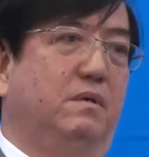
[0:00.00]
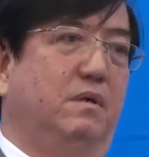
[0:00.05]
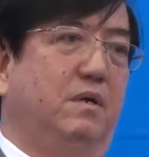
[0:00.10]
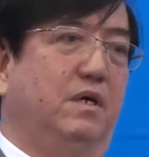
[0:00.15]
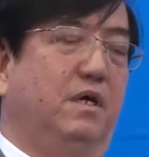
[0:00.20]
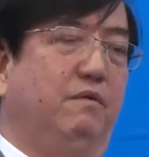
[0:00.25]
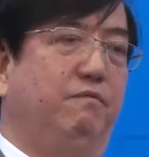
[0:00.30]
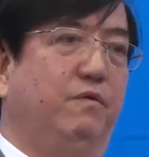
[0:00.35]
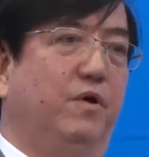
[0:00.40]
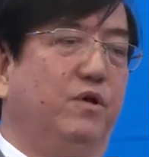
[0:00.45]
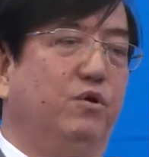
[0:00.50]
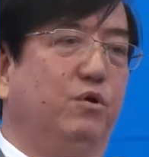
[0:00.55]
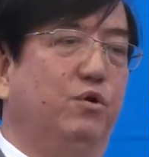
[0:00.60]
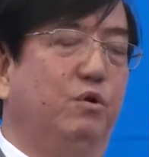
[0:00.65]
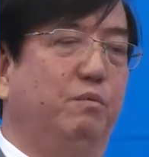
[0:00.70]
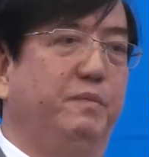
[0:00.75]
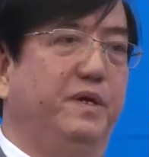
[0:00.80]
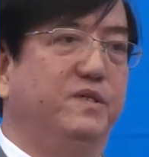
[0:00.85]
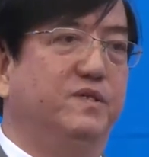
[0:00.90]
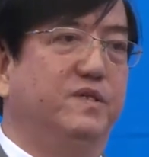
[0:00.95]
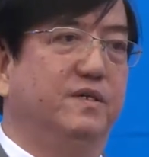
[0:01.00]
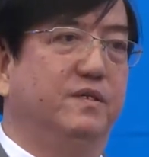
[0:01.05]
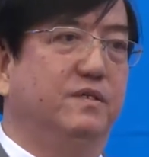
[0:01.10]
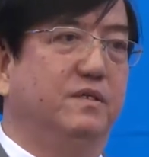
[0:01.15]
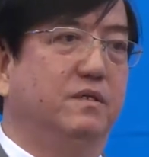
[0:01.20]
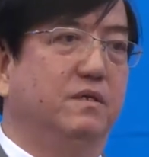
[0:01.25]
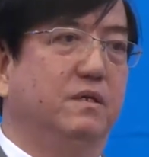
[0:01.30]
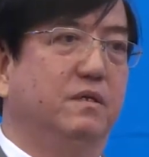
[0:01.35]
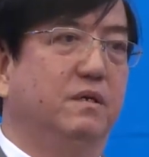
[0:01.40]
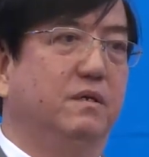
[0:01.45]
If you want to do business,
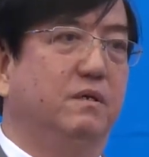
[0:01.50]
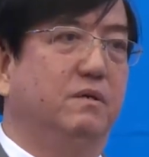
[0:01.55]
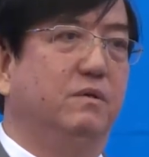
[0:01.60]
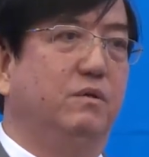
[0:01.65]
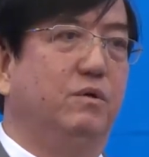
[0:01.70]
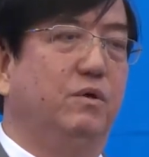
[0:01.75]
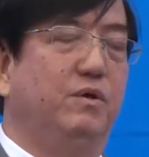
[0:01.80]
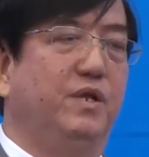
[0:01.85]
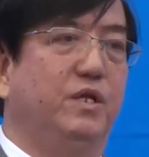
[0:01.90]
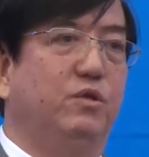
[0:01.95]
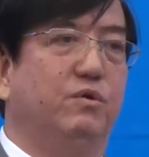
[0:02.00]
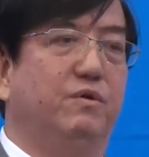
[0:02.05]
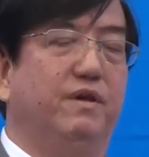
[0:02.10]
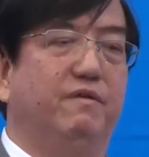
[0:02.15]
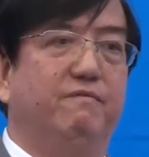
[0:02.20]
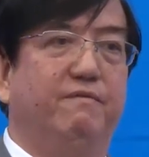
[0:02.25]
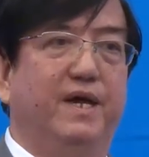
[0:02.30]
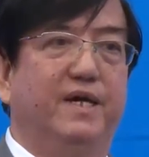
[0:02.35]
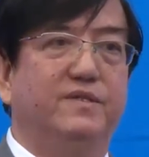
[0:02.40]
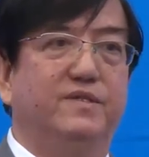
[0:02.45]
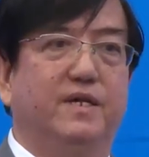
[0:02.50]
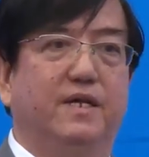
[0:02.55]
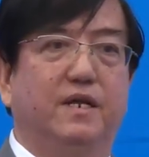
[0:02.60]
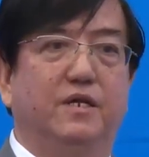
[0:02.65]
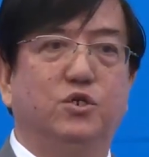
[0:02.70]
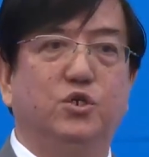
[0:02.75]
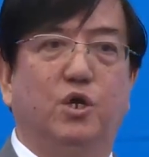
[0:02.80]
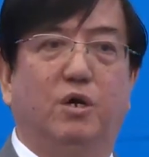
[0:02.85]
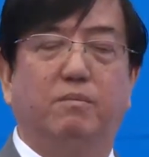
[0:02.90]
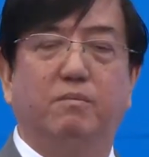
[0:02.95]
do you need to invest in a
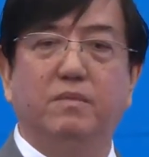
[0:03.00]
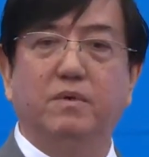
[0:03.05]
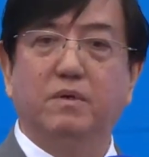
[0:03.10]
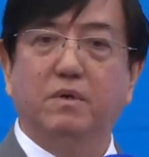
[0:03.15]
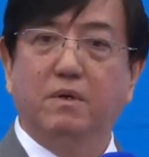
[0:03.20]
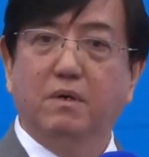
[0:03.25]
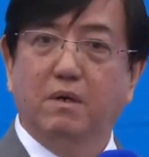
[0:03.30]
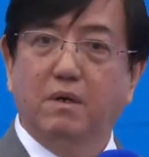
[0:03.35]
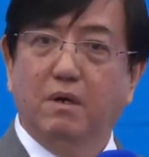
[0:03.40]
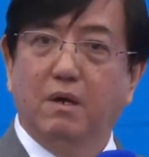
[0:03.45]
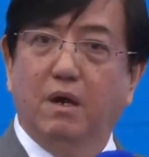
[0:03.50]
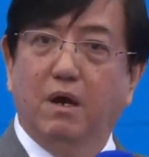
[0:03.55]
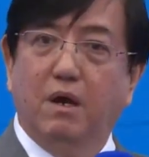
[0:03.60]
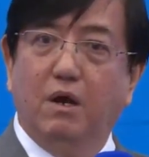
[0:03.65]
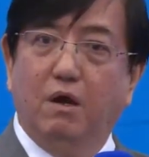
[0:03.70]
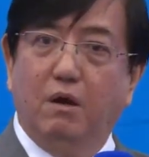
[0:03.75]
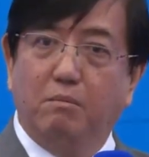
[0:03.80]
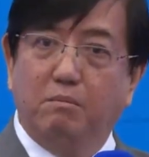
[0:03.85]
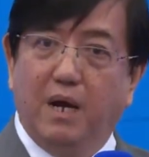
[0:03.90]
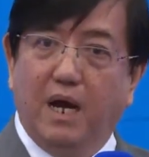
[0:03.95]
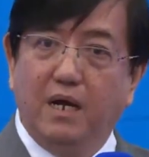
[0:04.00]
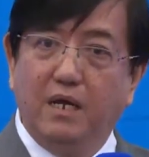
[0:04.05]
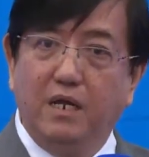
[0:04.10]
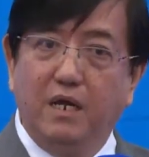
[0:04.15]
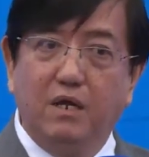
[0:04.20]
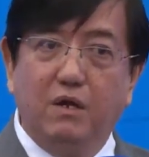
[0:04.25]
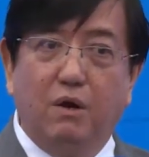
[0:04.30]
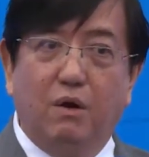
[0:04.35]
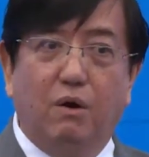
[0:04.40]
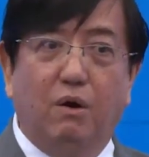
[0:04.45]
shop? A lot of
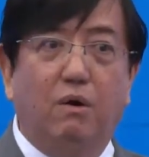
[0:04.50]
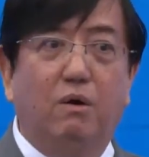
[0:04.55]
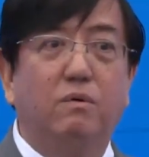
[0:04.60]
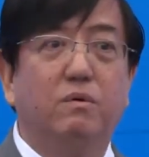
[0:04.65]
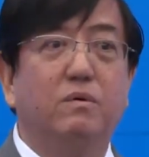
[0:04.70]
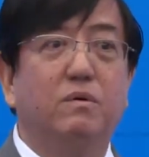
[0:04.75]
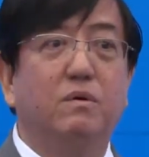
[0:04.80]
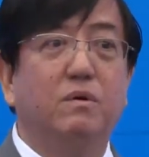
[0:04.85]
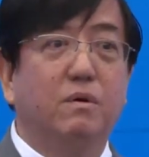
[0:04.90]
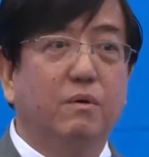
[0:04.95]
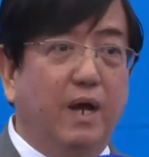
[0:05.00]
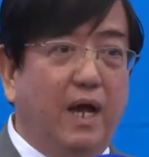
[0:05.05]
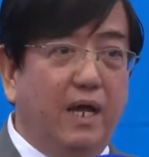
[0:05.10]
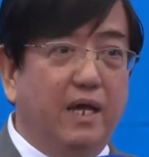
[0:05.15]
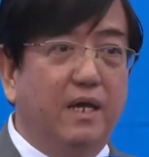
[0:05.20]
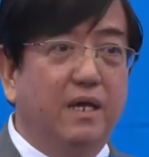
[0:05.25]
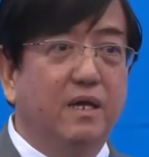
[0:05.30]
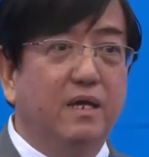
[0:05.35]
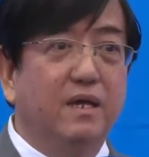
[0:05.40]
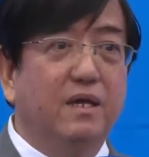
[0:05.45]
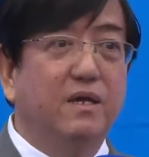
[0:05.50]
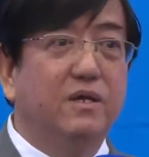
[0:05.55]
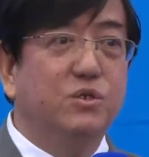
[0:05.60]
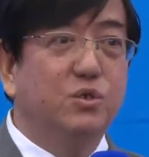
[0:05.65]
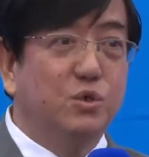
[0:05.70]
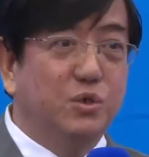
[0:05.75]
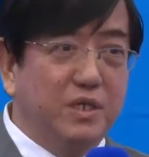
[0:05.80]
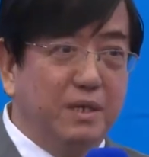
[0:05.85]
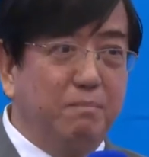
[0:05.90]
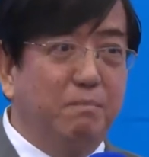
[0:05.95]
money, you know, right?
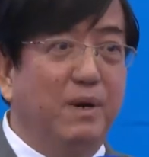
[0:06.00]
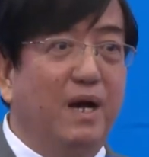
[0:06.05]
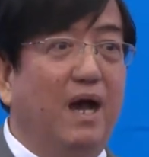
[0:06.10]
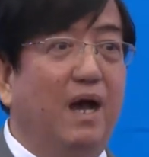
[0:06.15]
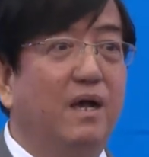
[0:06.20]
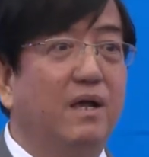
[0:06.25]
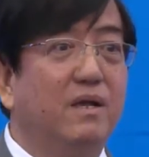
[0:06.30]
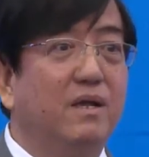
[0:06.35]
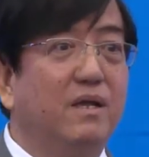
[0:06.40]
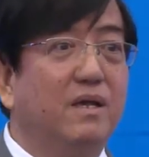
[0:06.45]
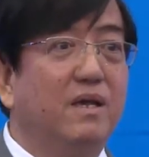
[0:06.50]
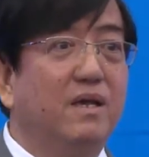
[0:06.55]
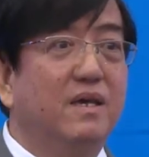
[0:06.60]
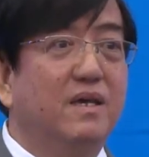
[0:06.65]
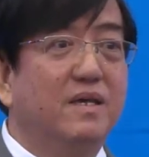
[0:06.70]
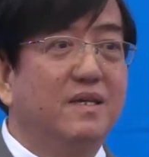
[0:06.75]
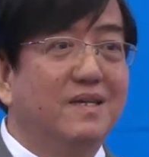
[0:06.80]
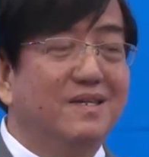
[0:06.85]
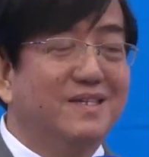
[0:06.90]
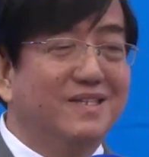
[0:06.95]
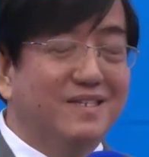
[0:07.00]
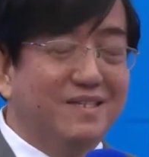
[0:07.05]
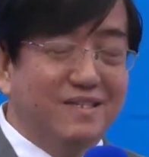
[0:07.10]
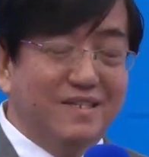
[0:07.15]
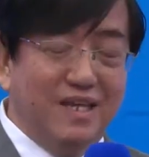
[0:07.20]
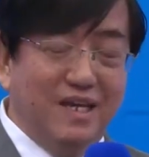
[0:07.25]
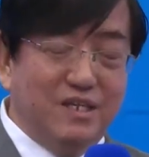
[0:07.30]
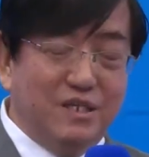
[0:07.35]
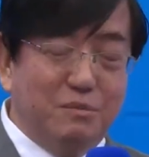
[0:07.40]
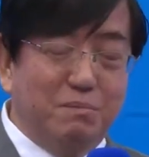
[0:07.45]
So simple.
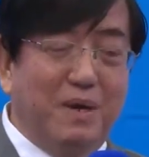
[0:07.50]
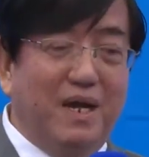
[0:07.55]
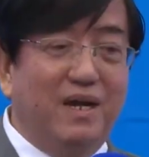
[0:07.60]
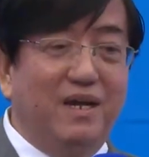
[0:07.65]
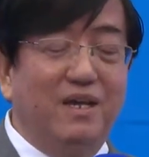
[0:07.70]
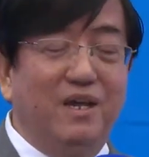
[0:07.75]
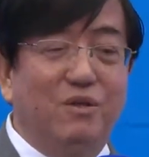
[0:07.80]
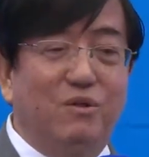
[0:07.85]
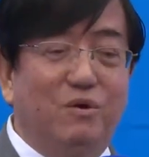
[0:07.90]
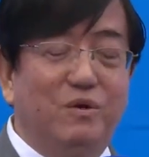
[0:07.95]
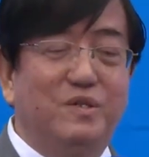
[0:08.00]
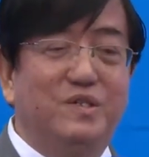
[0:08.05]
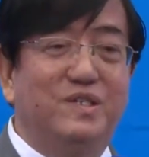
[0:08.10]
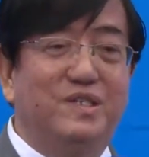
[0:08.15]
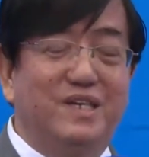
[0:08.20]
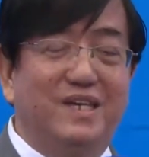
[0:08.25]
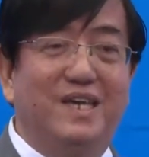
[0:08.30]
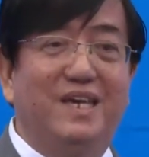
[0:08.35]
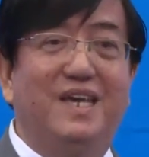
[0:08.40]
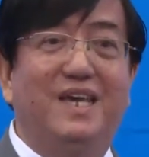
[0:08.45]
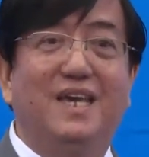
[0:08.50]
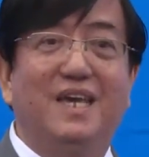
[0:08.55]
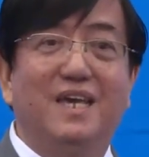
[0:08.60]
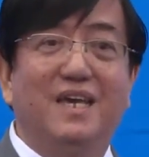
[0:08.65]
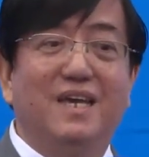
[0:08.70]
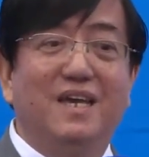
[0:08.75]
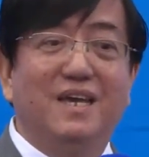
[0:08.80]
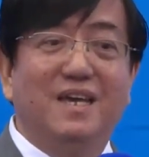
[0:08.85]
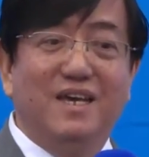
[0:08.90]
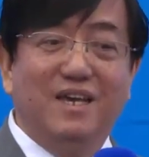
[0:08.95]
6 months you don't see,
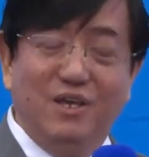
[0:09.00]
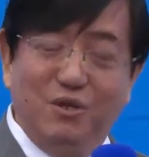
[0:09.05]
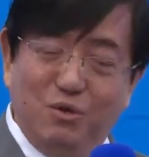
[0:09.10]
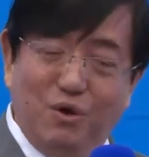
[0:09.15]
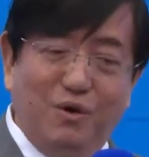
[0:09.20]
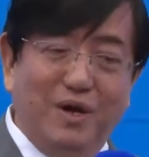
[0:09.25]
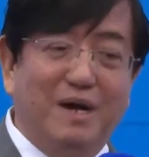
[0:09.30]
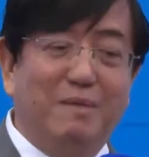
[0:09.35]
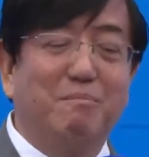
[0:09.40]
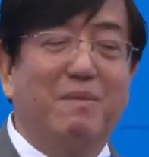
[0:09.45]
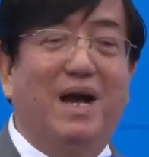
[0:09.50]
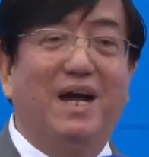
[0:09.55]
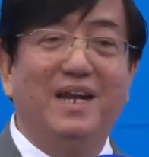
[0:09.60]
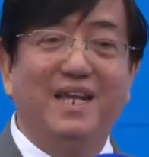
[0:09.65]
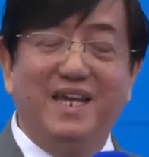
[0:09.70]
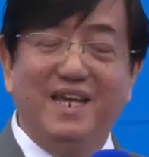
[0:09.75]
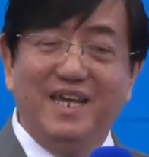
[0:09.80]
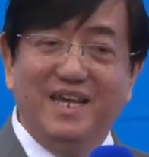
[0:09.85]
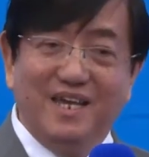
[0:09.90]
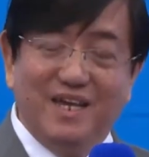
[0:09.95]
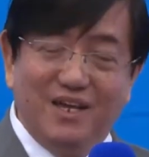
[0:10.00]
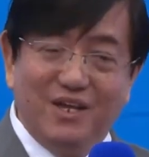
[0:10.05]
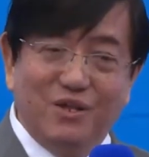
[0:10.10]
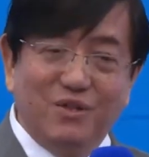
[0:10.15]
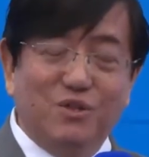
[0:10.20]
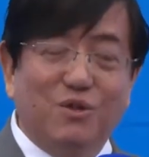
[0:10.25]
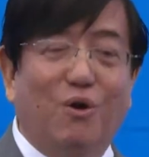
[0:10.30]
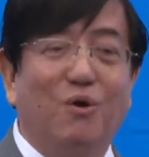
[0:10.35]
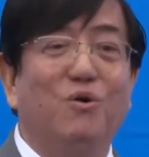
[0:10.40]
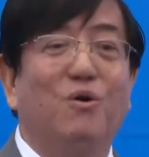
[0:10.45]
you don't earn money,
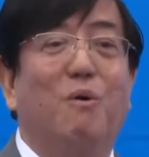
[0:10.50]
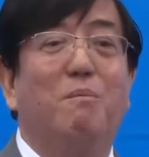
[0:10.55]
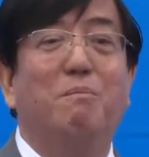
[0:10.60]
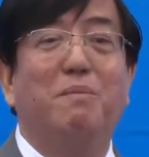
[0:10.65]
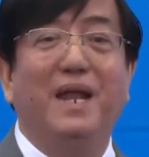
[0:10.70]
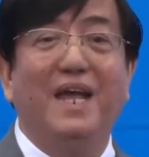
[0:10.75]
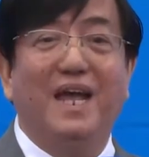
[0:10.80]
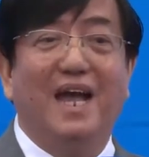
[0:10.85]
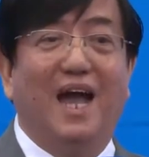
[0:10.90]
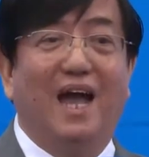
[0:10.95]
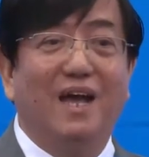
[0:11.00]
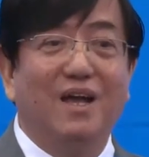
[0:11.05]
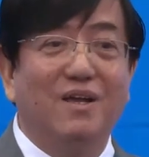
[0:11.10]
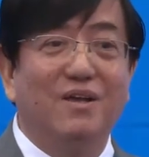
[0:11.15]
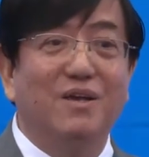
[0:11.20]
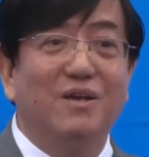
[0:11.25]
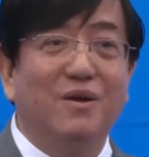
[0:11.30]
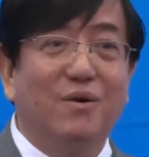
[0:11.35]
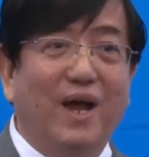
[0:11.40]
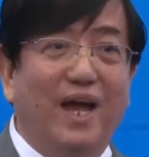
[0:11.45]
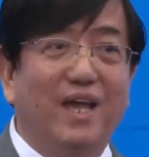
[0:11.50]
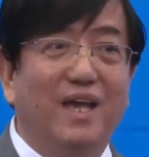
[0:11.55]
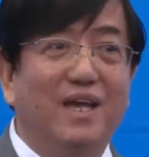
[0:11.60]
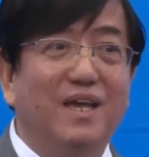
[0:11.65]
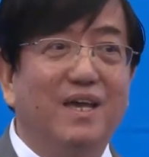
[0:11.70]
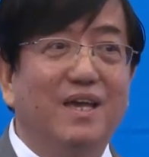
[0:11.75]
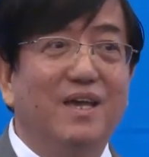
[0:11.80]
don't complain, right?